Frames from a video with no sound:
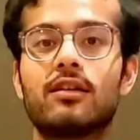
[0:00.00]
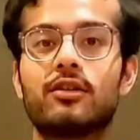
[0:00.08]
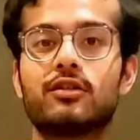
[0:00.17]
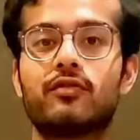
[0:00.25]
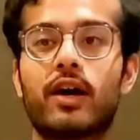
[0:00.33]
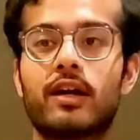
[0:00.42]
you
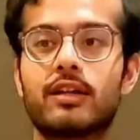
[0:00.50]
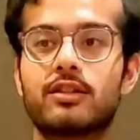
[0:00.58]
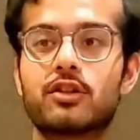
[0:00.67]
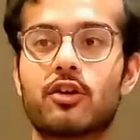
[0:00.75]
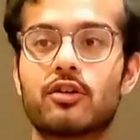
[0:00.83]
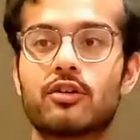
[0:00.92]
finally
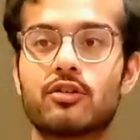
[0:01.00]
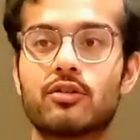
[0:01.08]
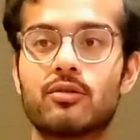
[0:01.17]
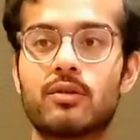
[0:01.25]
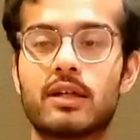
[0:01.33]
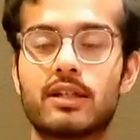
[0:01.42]
start
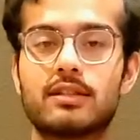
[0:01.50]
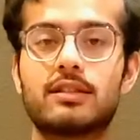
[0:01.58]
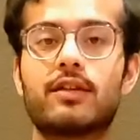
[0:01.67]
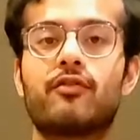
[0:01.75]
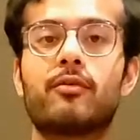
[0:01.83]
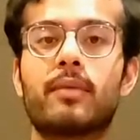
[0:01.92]
to
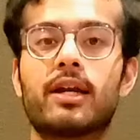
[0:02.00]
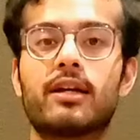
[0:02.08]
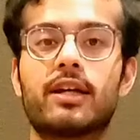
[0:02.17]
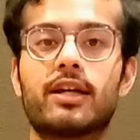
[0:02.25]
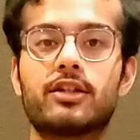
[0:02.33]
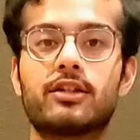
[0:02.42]
sit for
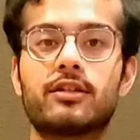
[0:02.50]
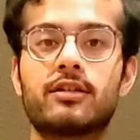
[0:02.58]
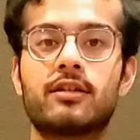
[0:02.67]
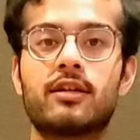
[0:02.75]
meditation.